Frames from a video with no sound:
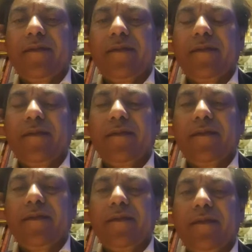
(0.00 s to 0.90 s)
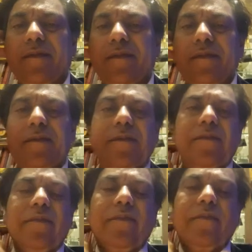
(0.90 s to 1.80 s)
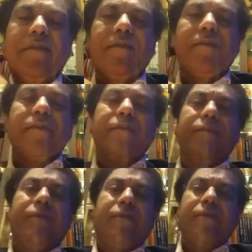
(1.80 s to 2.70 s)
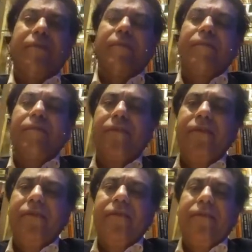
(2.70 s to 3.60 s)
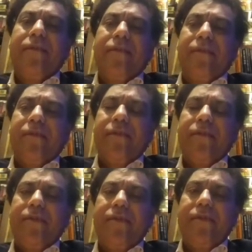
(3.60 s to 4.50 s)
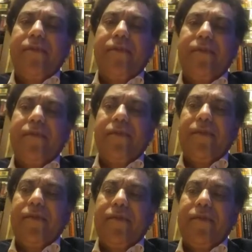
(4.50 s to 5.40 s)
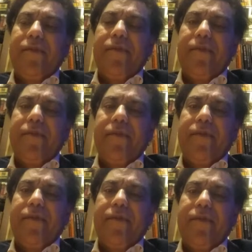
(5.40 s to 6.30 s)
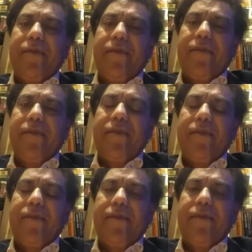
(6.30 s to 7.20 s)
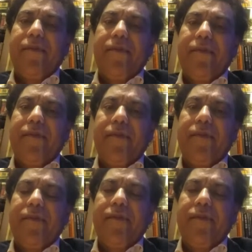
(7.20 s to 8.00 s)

(silent)